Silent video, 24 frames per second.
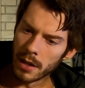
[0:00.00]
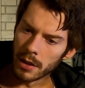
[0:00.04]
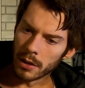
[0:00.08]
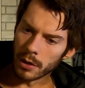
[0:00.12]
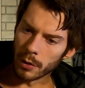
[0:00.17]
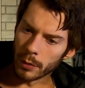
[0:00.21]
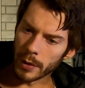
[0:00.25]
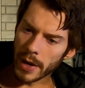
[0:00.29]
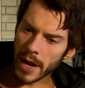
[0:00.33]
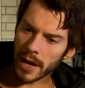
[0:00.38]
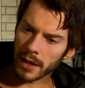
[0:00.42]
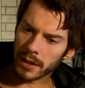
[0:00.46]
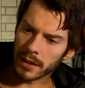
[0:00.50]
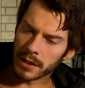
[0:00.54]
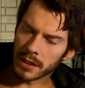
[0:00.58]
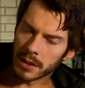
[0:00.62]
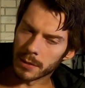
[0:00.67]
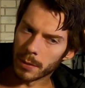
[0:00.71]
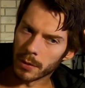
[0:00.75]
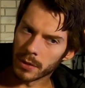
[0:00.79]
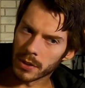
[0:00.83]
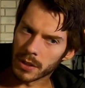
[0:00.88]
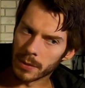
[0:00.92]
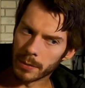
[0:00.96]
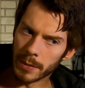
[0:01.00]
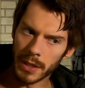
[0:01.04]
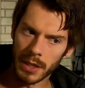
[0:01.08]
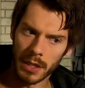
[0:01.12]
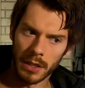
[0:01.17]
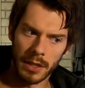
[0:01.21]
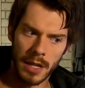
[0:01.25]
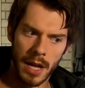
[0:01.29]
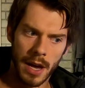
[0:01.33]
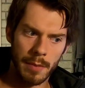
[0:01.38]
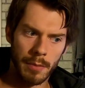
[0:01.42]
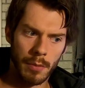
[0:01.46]
the React is supposed to be
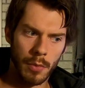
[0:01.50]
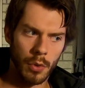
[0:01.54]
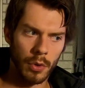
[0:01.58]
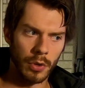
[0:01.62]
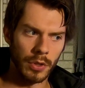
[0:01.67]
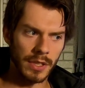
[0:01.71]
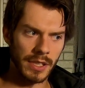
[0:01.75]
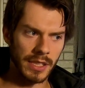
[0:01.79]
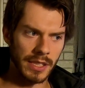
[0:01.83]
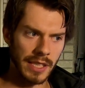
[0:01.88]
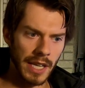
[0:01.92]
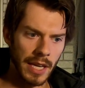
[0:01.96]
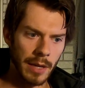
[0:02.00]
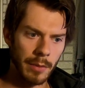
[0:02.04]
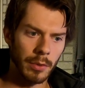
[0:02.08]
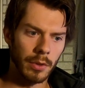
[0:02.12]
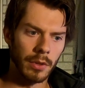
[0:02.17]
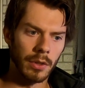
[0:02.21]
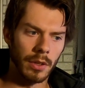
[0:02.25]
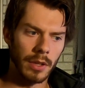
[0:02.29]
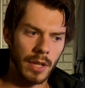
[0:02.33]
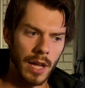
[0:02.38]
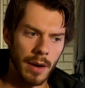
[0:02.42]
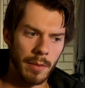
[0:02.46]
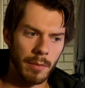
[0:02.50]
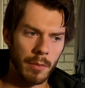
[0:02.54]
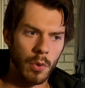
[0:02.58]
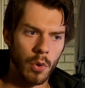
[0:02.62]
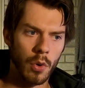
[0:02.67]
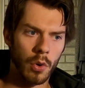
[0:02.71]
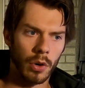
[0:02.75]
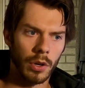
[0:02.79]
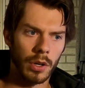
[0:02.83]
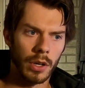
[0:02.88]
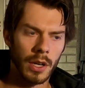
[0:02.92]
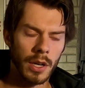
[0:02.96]
a lot more stable, a lot
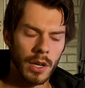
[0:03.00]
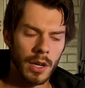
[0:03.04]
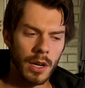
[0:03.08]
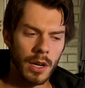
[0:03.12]
more